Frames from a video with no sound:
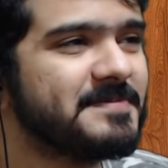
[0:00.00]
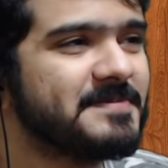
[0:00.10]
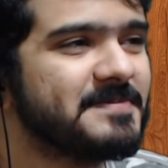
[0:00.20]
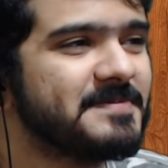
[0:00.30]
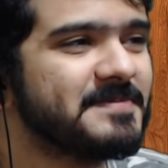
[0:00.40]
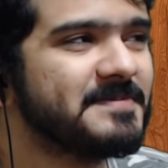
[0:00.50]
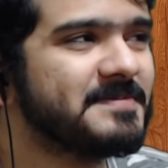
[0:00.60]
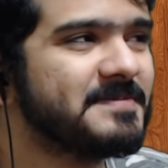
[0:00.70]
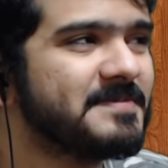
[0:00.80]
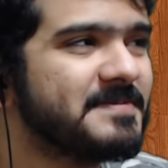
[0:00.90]

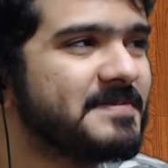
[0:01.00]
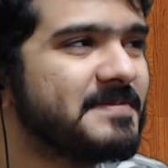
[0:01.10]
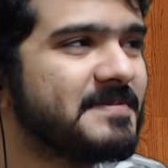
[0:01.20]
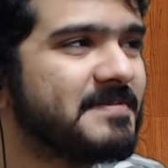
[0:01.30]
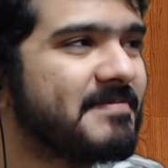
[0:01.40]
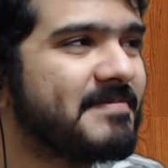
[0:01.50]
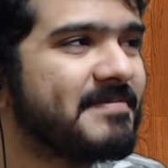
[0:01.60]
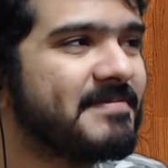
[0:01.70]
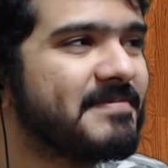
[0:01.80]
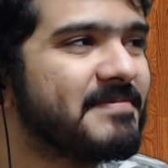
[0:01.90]

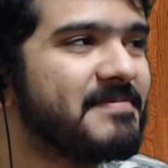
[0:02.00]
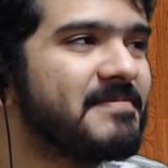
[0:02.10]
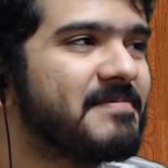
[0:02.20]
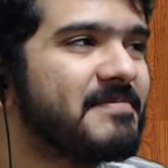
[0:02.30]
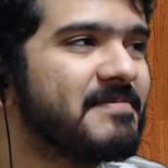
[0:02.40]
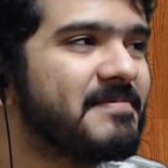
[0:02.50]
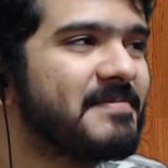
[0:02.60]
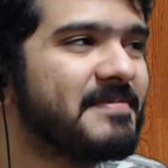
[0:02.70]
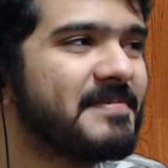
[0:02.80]
The person shown says nothing.